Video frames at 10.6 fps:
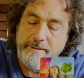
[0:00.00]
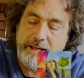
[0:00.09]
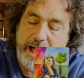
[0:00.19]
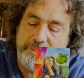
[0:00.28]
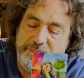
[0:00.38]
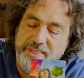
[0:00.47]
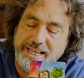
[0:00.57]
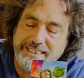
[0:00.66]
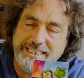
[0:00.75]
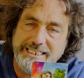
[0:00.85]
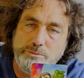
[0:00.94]
And
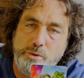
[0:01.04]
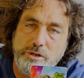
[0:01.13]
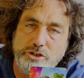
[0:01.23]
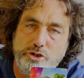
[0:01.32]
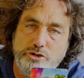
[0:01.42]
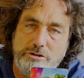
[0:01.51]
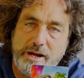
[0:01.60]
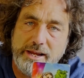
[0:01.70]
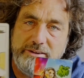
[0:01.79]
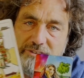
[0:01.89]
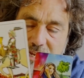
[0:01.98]
this is what's
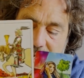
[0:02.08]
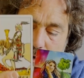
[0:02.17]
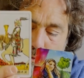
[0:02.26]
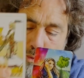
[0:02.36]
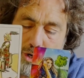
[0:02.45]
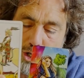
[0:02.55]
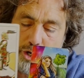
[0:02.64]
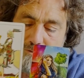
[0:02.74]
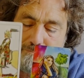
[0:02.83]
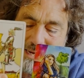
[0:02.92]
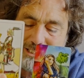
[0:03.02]
driving what
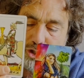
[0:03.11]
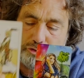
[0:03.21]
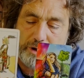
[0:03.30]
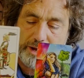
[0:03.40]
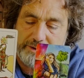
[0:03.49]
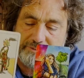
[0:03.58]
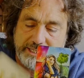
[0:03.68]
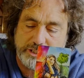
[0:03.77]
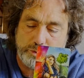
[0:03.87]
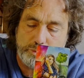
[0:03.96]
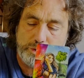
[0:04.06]
you've been driving
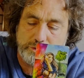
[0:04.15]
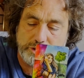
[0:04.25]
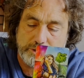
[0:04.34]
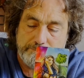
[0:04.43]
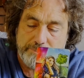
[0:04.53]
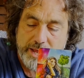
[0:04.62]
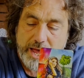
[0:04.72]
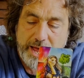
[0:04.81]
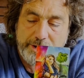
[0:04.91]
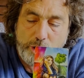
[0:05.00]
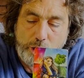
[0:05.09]
towards
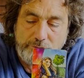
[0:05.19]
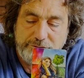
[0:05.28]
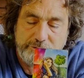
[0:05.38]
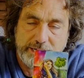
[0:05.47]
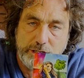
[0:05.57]
and offering